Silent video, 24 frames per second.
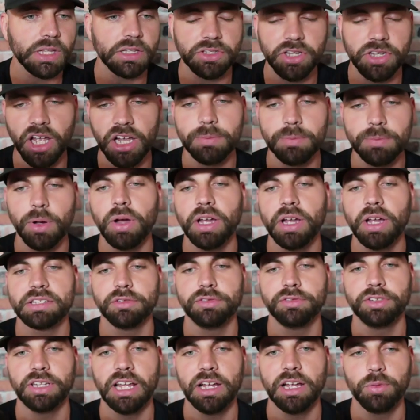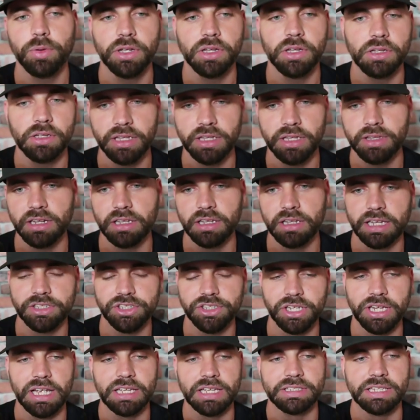talk about why it's a flywheel, and then I'll
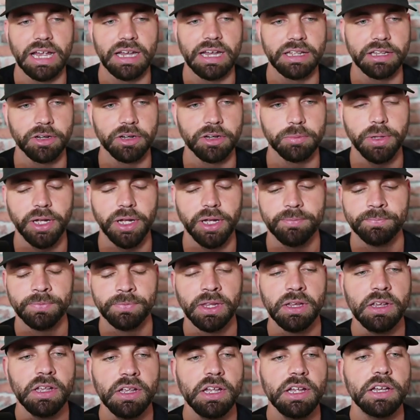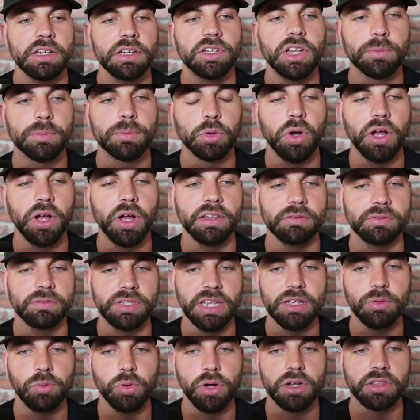get you guys out of here. But number 1,
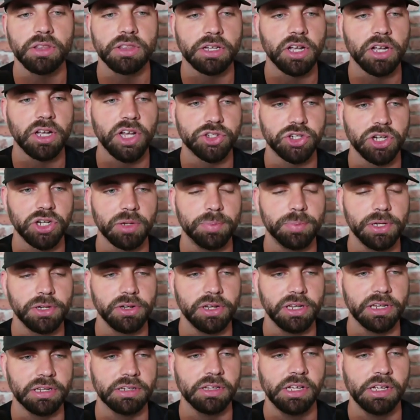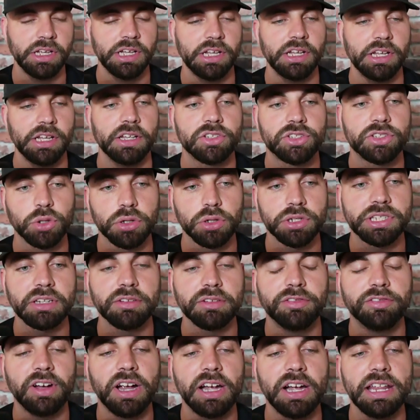day 1 of the contract period,
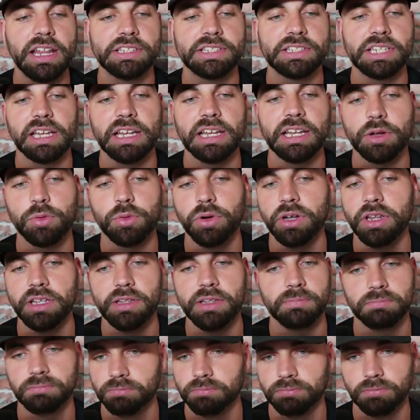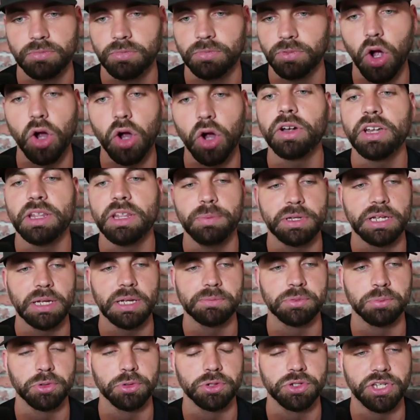sourcing financing and equity already
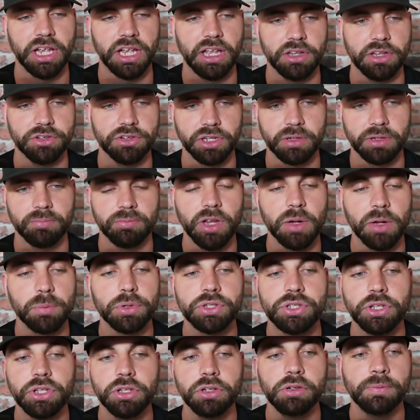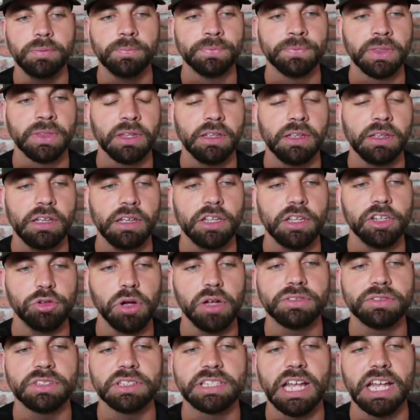becomes more challenging. Number 2, you
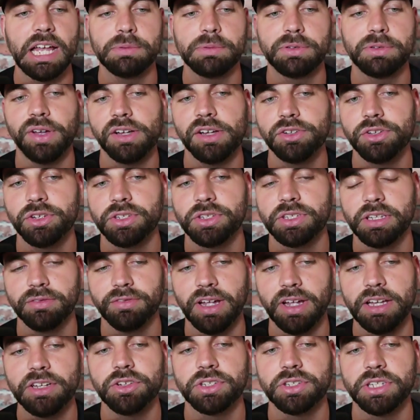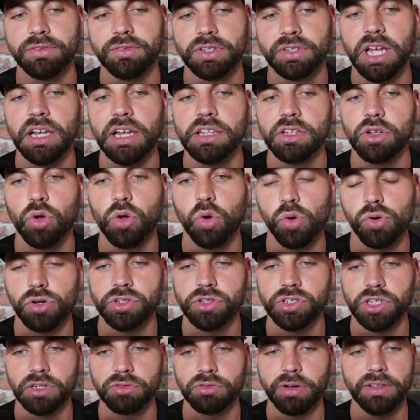oftentimes find yourself cutting
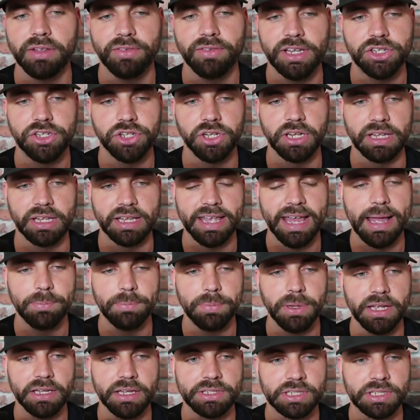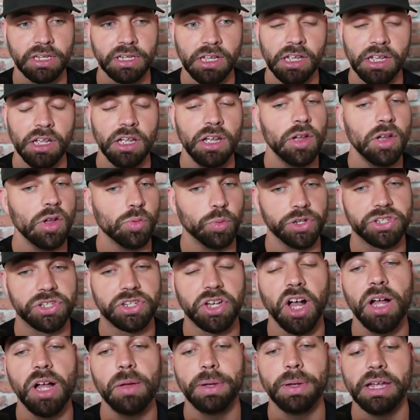corners on renovation and CapEx, which
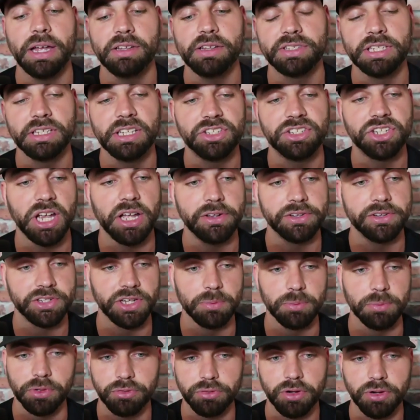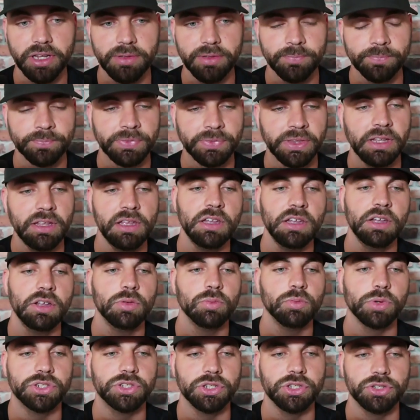compounds into challenge number 3,
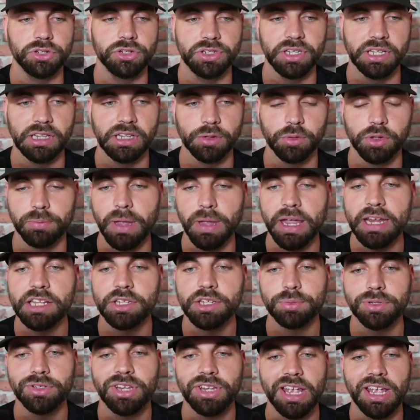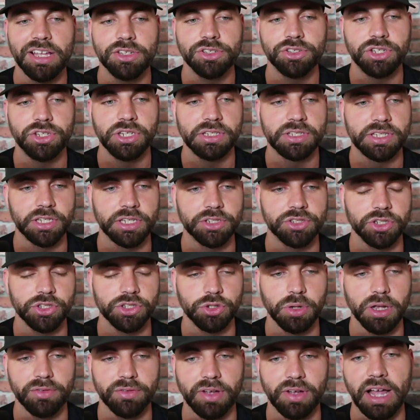which is you're dealing with management challenges such as
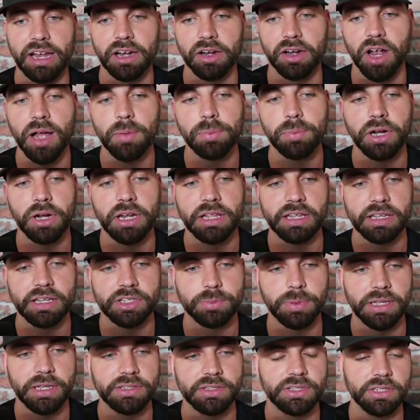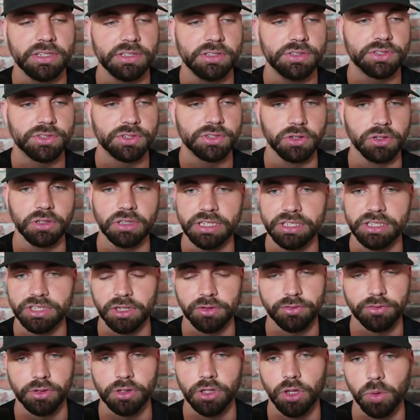you have higher operating expenses, you're
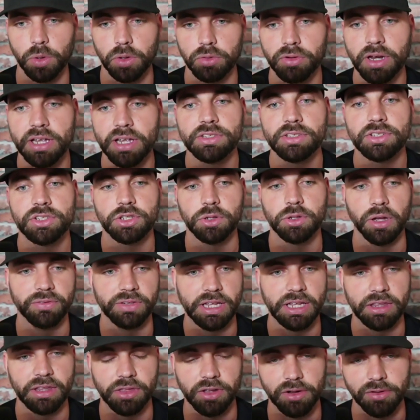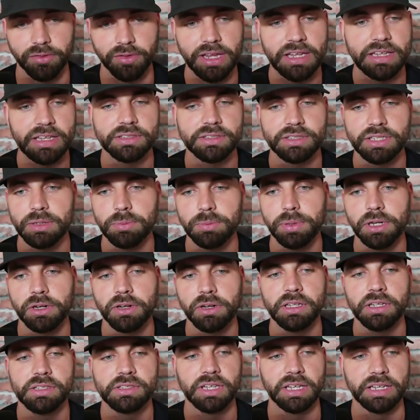leasing for lower rents, you have lengthier vacancy
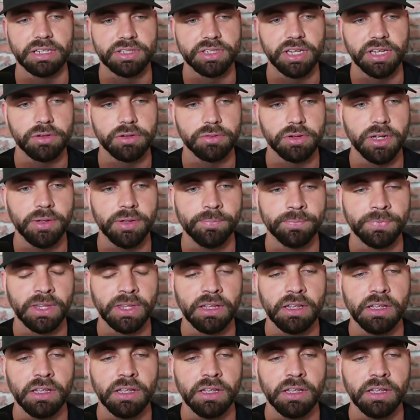periods, etc.,